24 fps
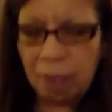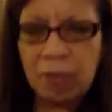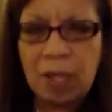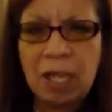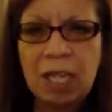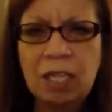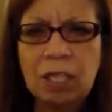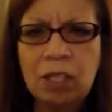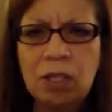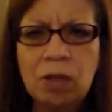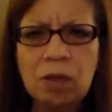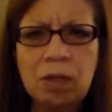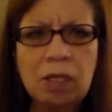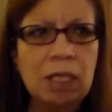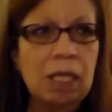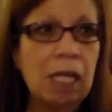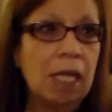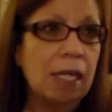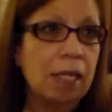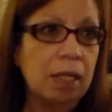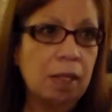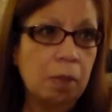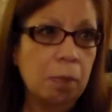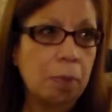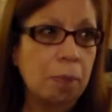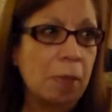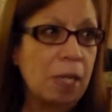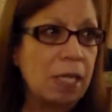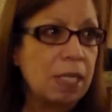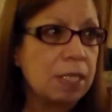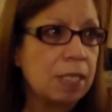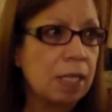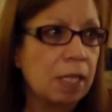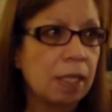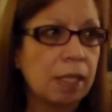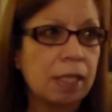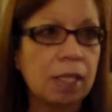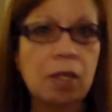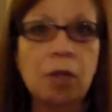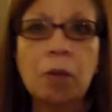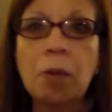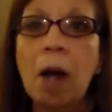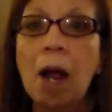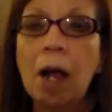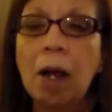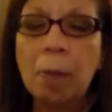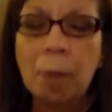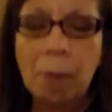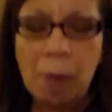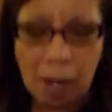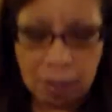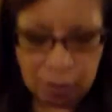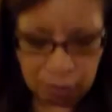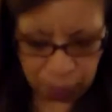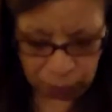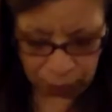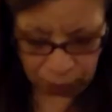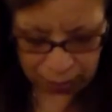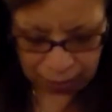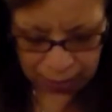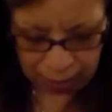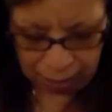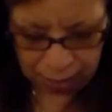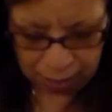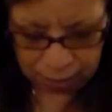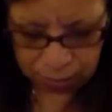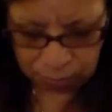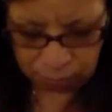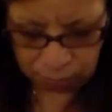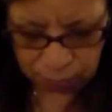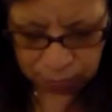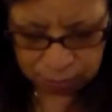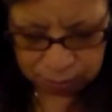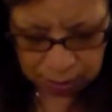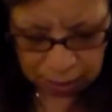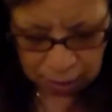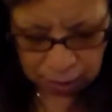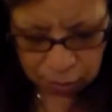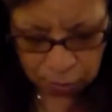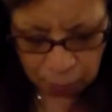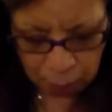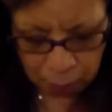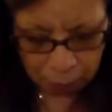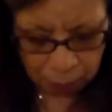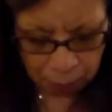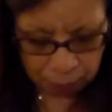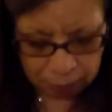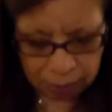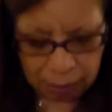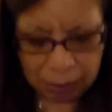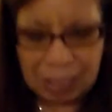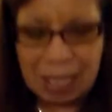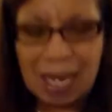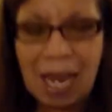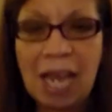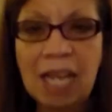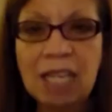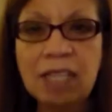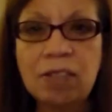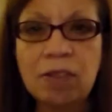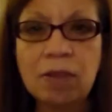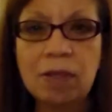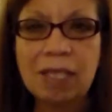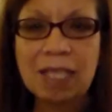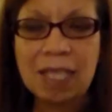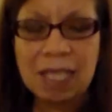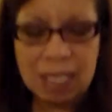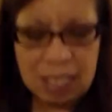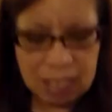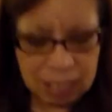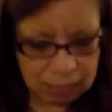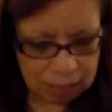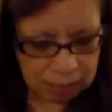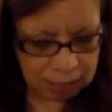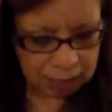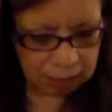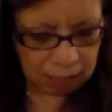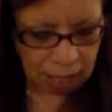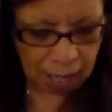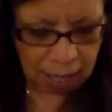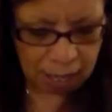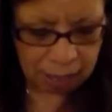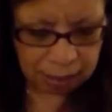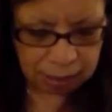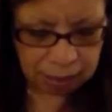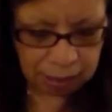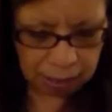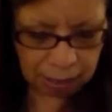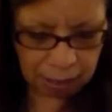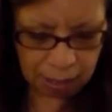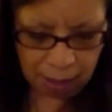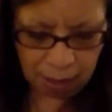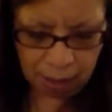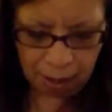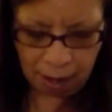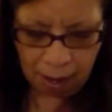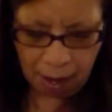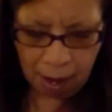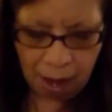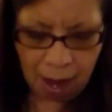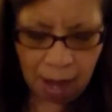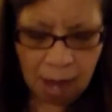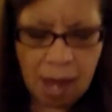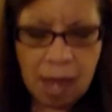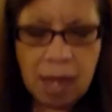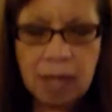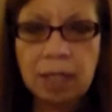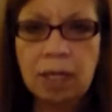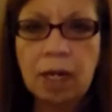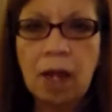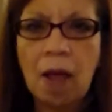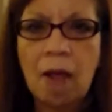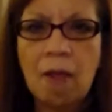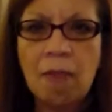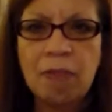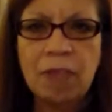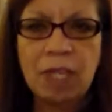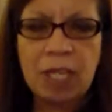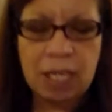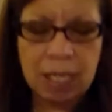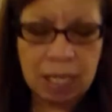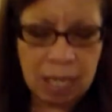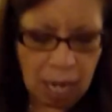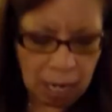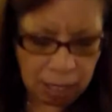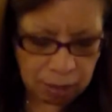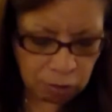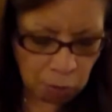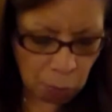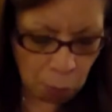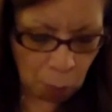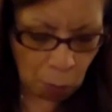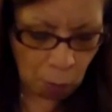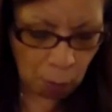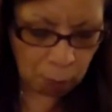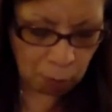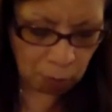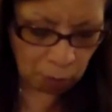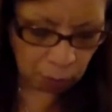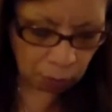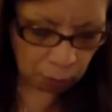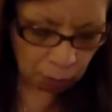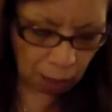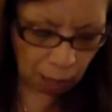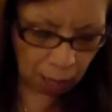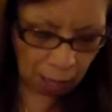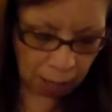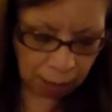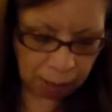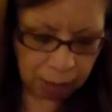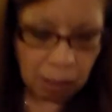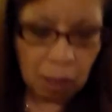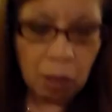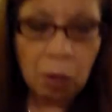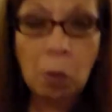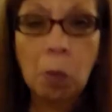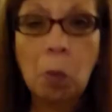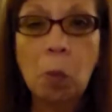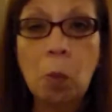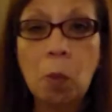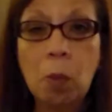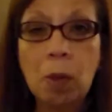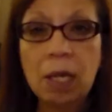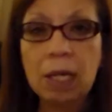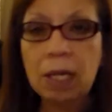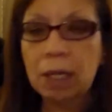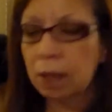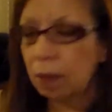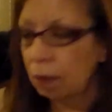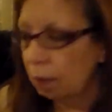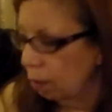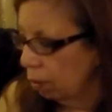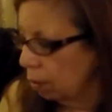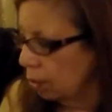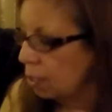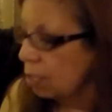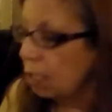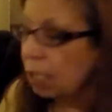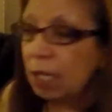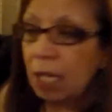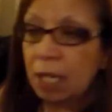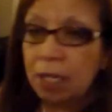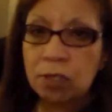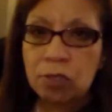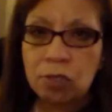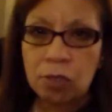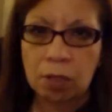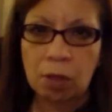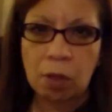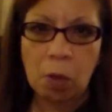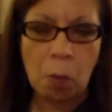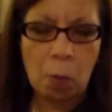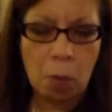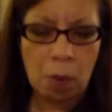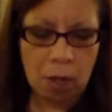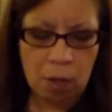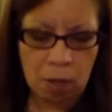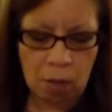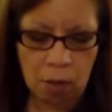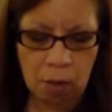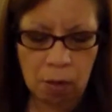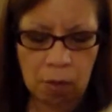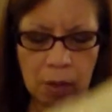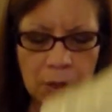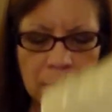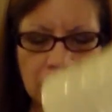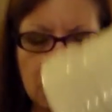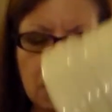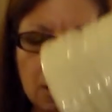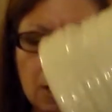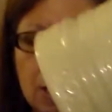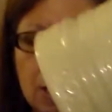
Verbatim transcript: They look like basically crock pots for candles, and you put a candle inside, and the candle warmer crock will, it's electric, will